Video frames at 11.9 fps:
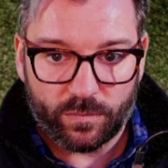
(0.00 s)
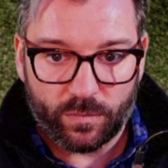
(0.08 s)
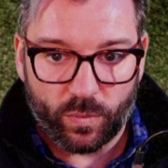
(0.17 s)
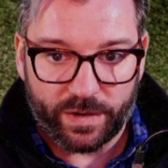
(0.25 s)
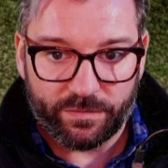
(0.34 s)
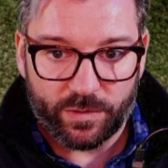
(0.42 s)

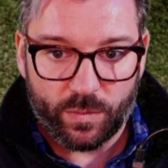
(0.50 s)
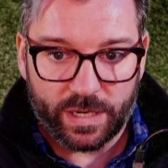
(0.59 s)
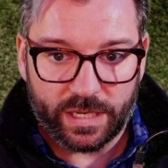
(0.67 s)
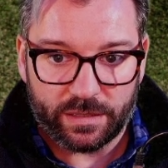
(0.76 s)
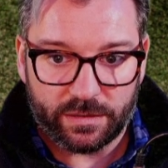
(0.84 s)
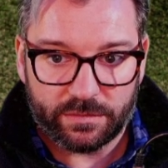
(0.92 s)
whatever you want
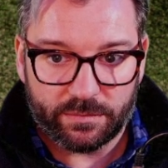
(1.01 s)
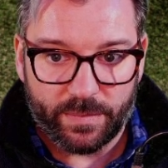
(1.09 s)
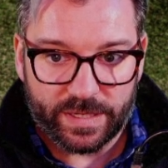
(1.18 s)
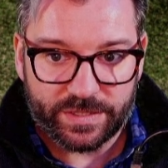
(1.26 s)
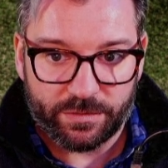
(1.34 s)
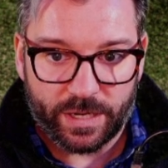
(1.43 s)
to
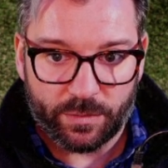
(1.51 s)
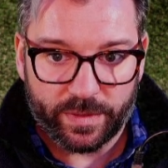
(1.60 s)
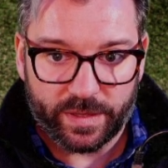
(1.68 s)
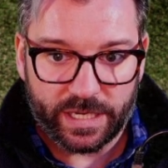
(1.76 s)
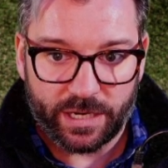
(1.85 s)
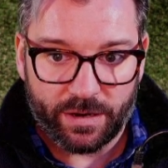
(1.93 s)
mess around with
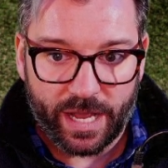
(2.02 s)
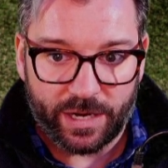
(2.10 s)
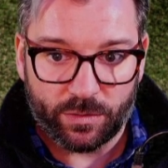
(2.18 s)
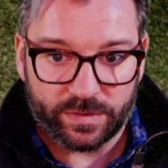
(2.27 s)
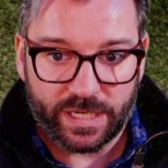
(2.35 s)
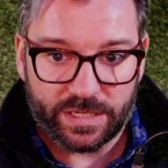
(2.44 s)
in here. I
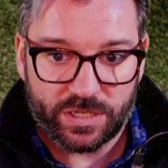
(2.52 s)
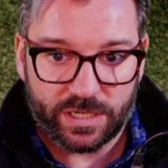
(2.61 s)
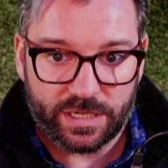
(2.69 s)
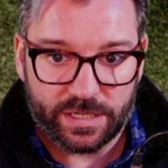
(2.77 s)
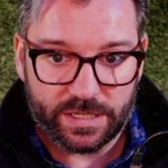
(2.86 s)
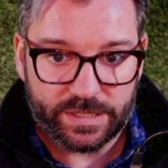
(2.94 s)
don't touch it
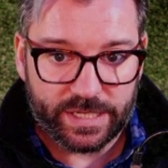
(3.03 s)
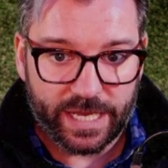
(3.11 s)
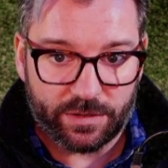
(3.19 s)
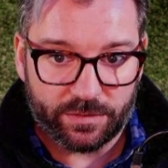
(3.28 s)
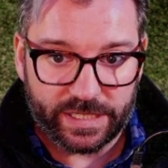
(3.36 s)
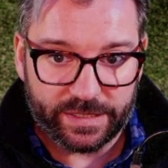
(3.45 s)
because I
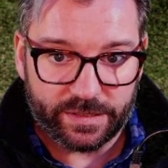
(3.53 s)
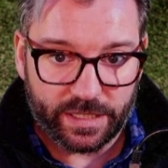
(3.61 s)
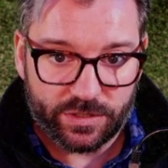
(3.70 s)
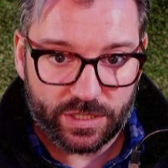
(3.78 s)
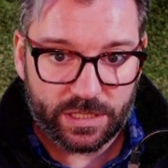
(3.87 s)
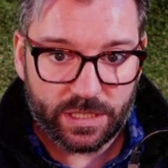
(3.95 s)
don't need to
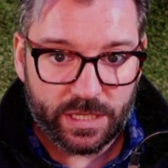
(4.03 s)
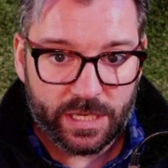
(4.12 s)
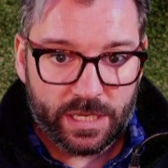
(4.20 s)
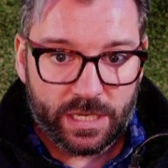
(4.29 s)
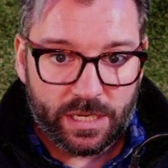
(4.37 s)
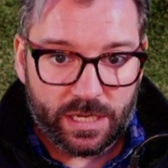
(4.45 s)
touch it.
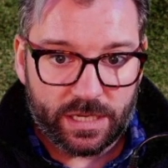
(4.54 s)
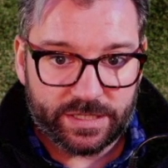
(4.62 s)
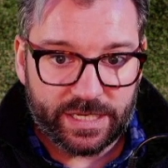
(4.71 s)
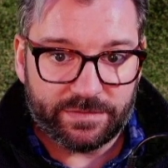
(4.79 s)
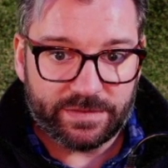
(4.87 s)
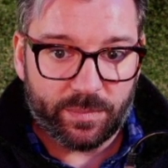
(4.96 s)

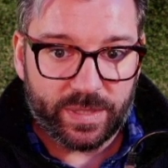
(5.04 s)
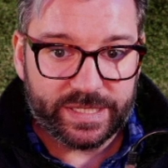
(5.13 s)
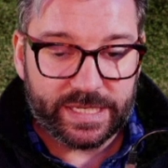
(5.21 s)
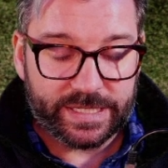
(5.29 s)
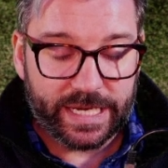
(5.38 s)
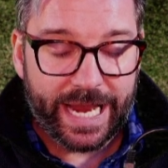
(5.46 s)
saves
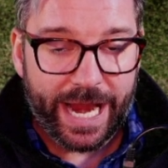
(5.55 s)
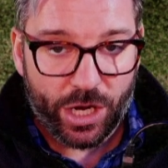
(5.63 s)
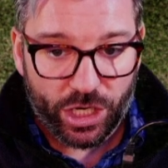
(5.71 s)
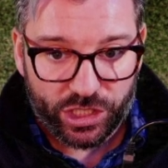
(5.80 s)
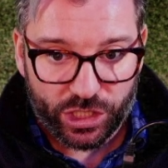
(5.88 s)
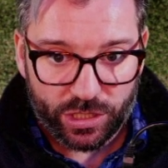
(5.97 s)
NPC as a
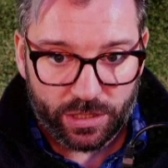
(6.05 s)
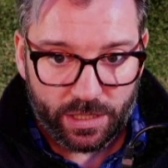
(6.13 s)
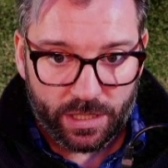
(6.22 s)
character.